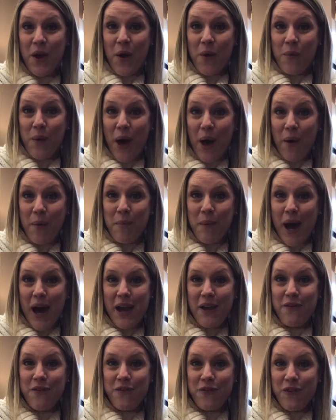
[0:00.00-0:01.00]
Well,
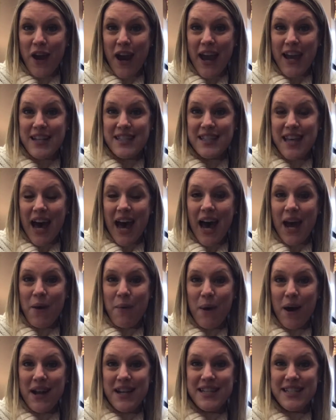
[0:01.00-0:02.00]
my friends, I
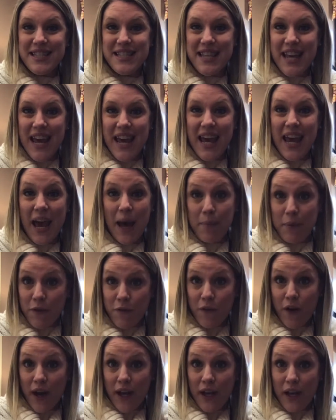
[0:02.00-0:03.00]
want to say happy
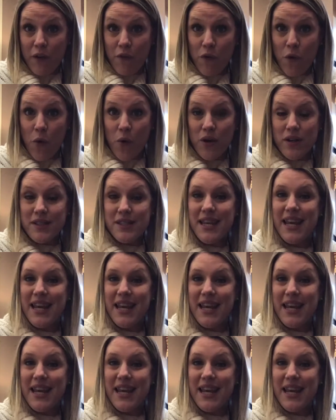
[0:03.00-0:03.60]
Friday, of course.